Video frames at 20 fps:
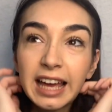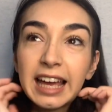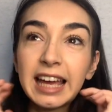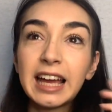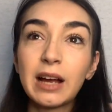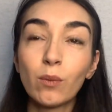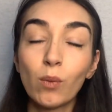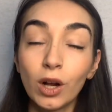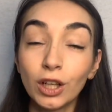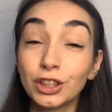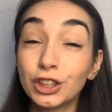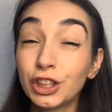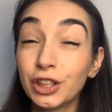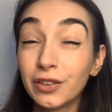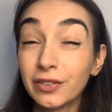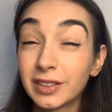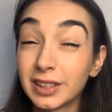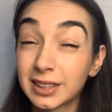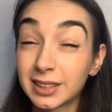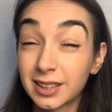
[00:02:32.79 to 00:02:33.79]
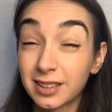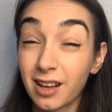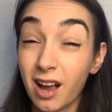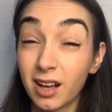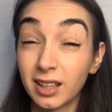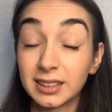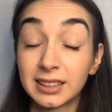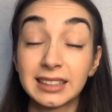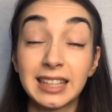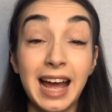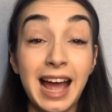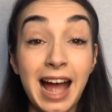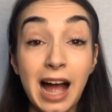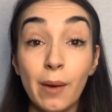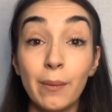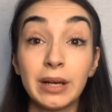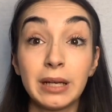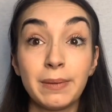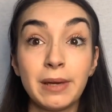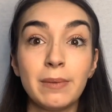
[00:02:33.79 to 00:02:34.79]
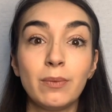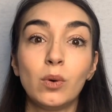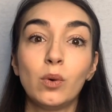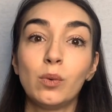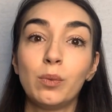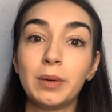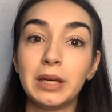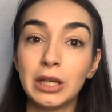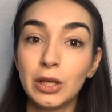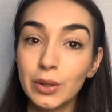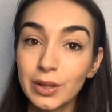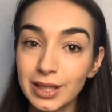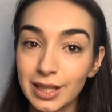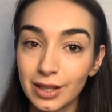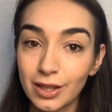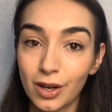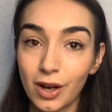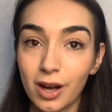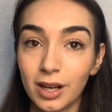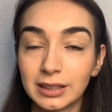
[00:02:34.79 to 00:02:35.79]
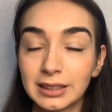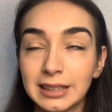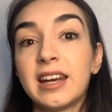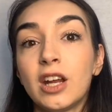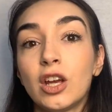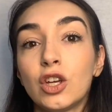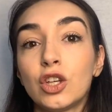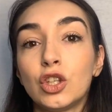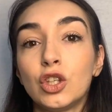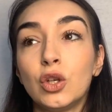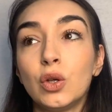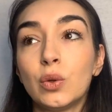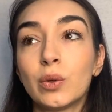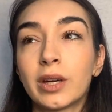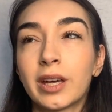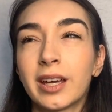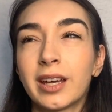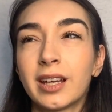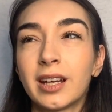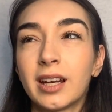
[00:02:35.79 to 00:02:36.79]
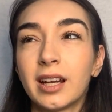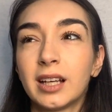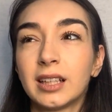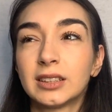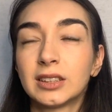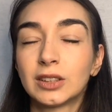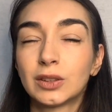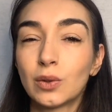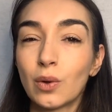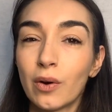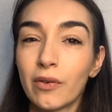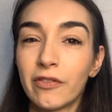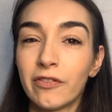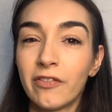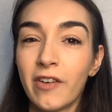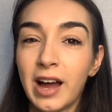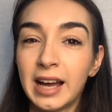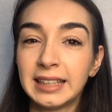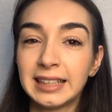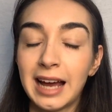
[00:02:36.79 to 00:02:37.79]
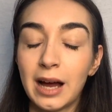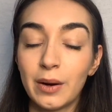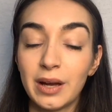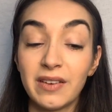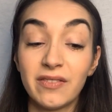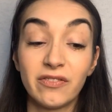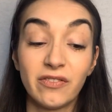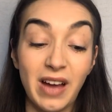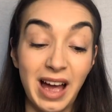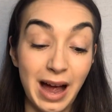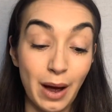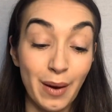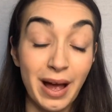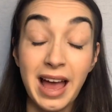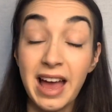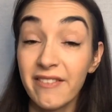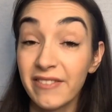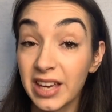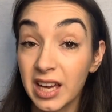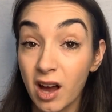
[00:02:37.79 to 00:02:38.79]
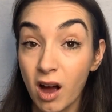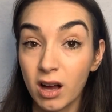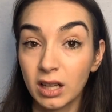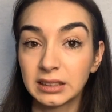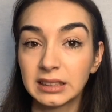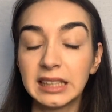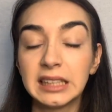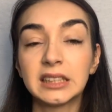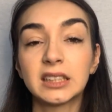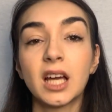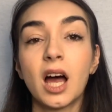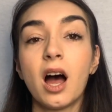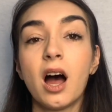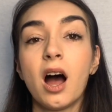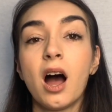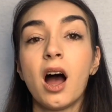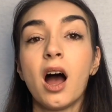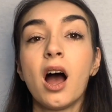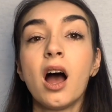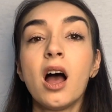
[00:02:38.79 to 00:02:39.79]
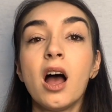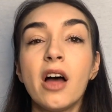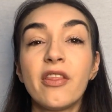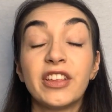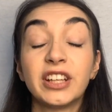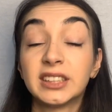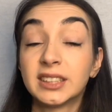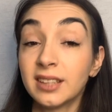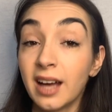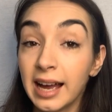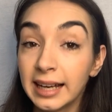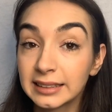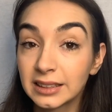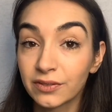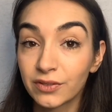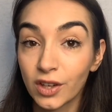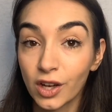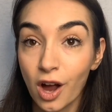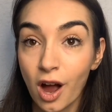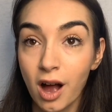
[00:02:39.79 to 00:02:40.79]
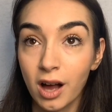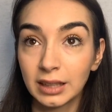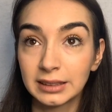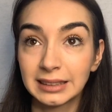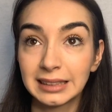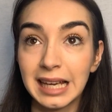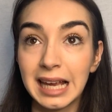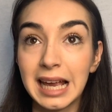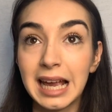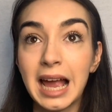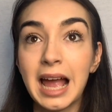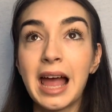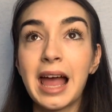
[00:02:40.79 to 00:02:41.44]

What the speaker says: Once you've discussed how many people will be using the car seat, you can sort of find out how heavy car seats are, the size of the car seat.